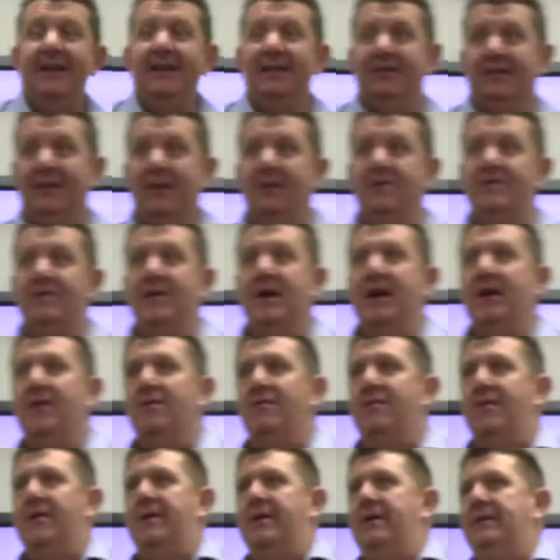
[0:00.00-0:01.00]
so
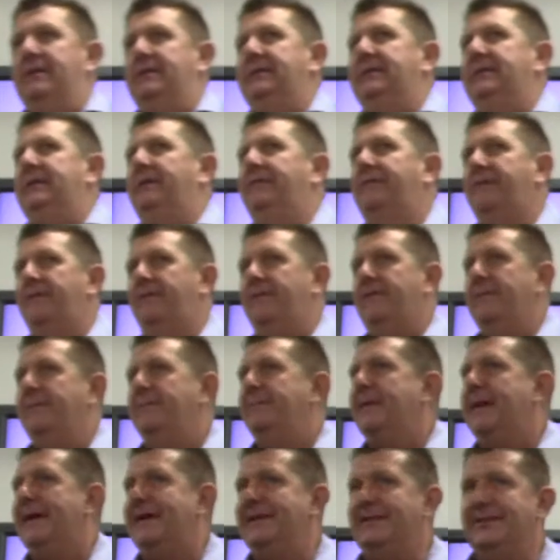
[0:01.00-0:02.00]
now I suffer
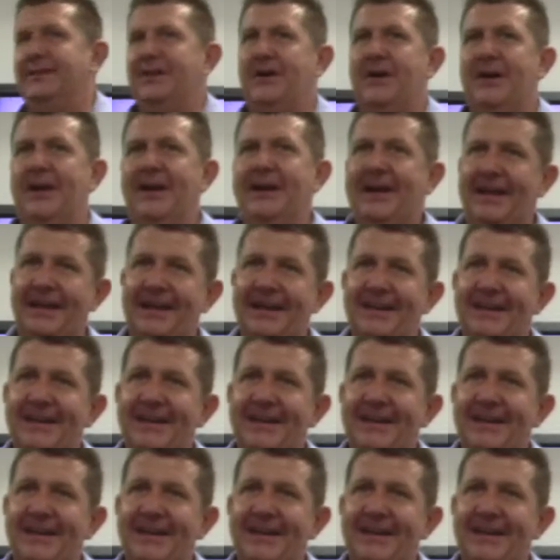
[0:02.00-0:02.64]
from anxiety.